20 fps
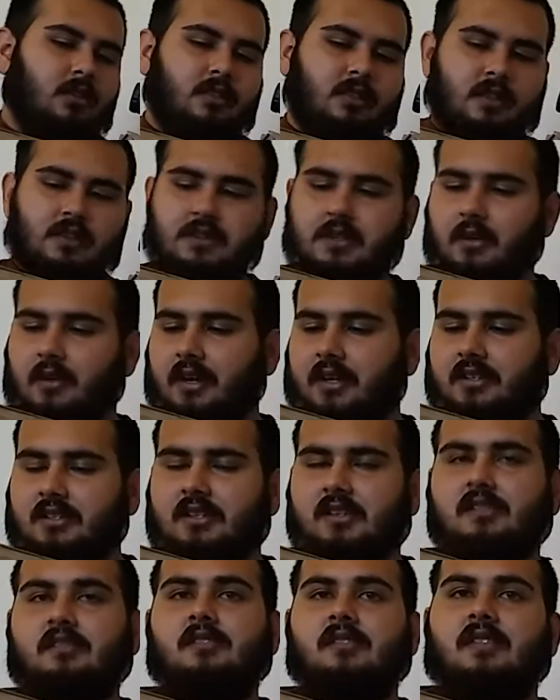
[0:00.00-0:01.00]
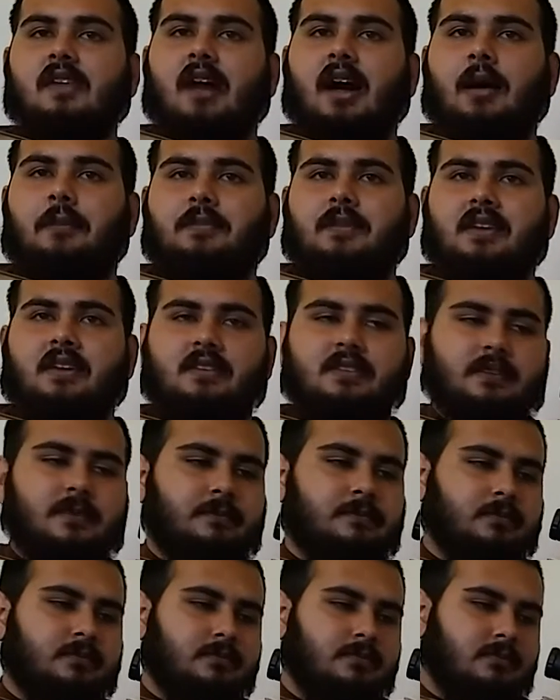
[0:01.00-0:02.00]
Let's go ahead and get into the optics.
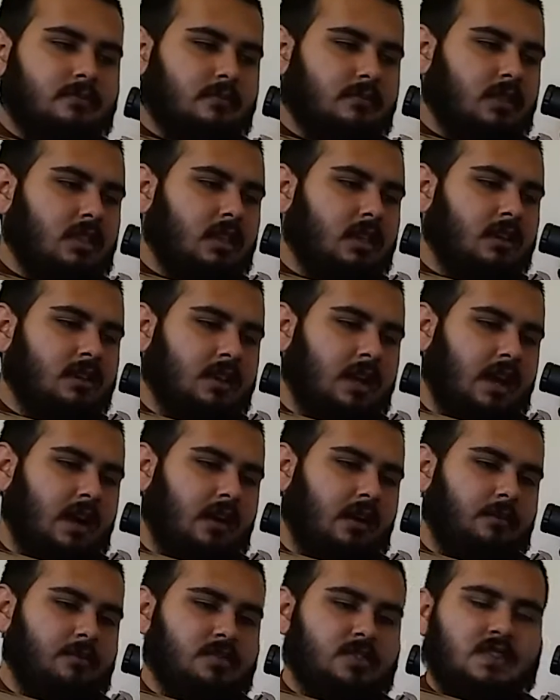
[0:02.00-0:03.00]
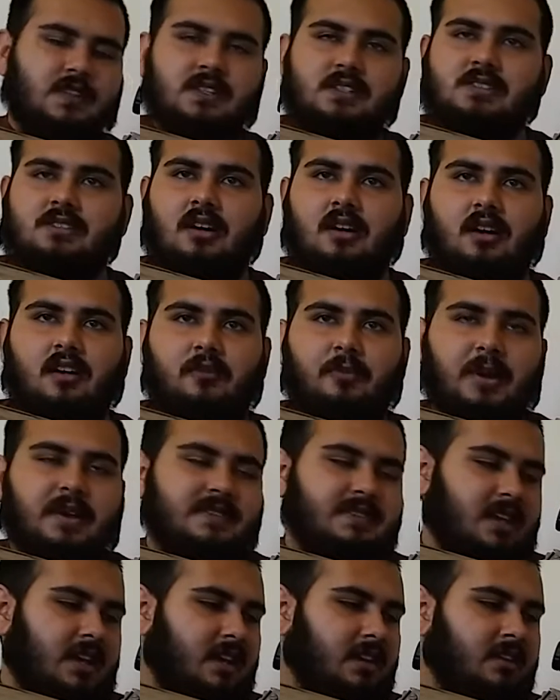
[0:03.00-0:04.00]
Now, I'm just going to start off by
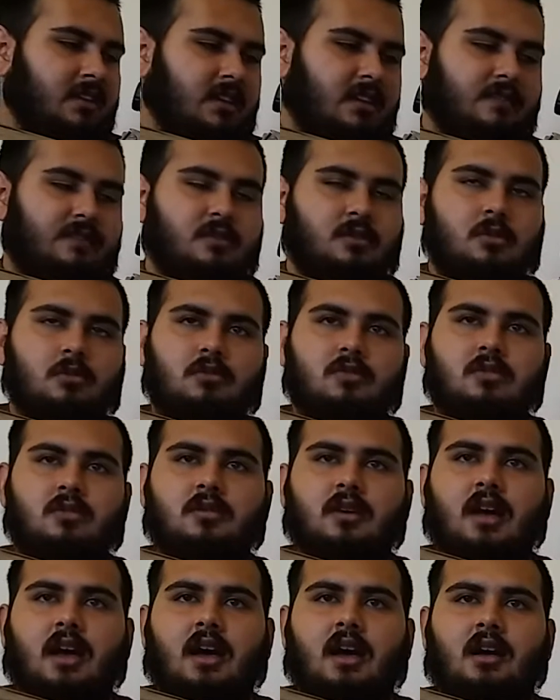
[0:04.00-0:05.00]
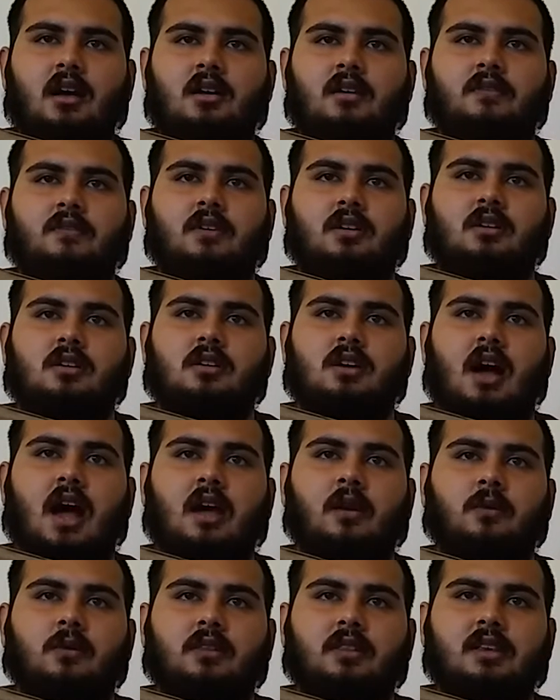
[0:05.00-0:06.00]
saying, if you do have
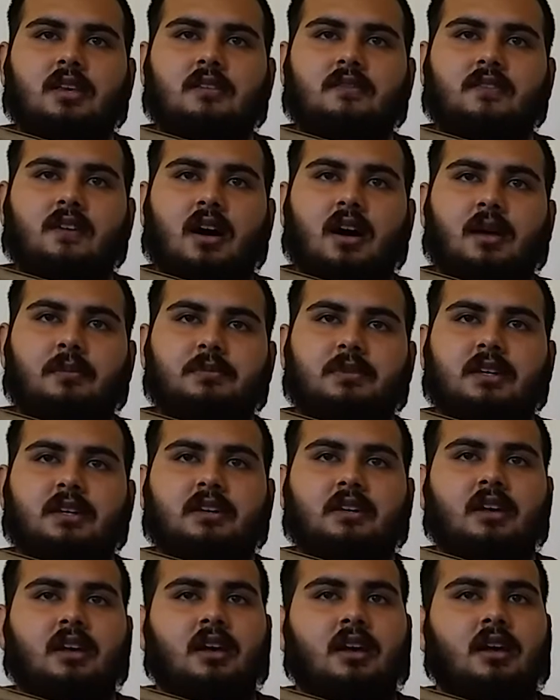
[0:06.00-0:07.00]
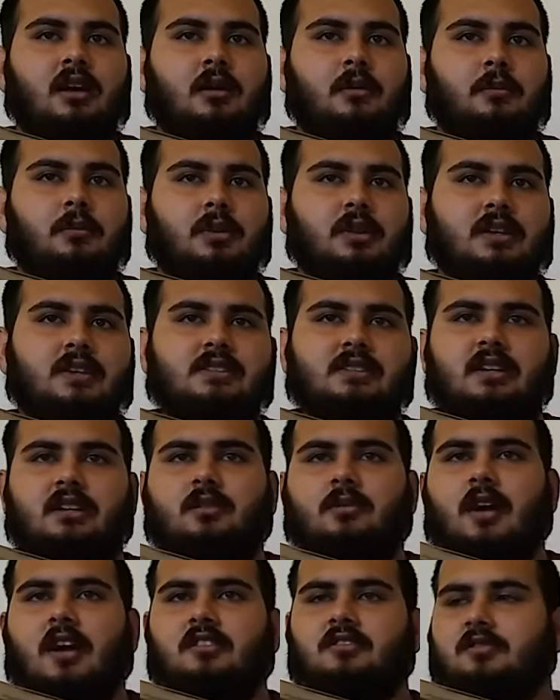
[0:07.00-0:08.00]
eye relief optic, please get
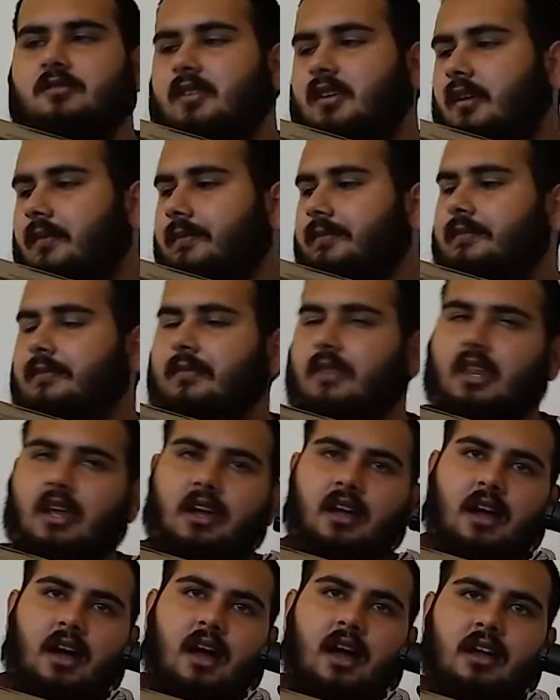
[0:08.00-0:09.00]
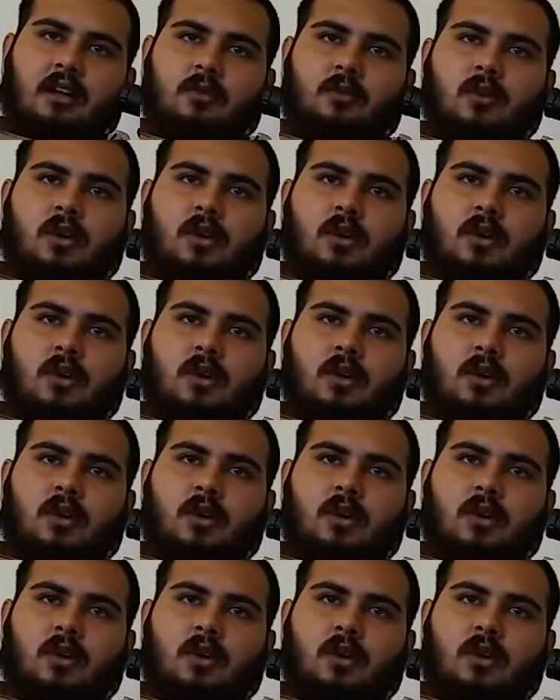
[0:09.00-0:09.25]
a riser rail. I